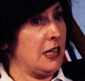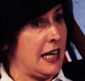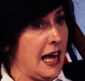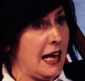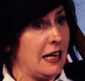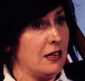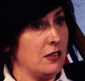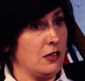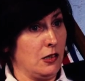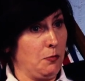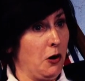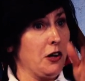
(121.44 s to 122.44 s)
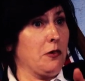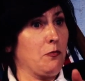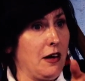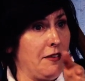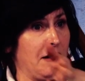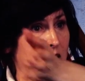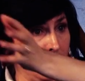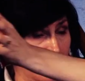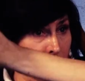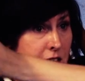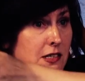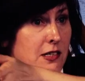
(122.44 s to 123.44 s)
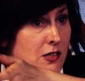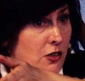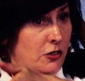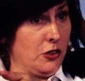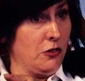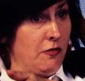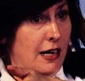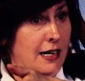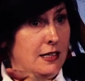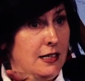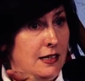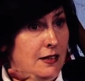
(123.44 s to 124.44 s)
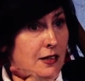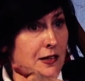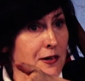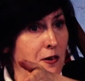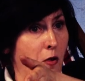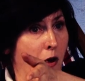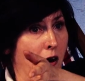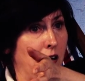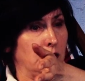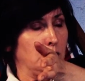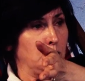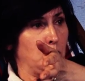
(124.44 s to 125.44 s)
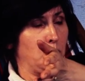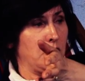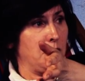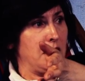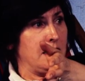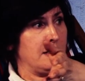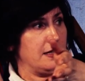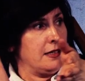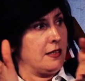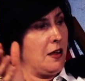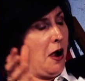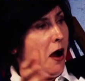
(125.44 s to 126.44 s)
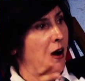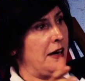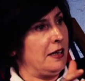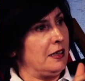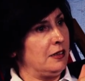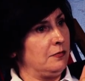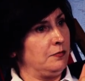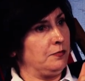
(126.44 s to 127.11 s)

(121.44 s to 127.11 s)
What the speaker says: to get to the point where I need to start new writing. But what it means is that I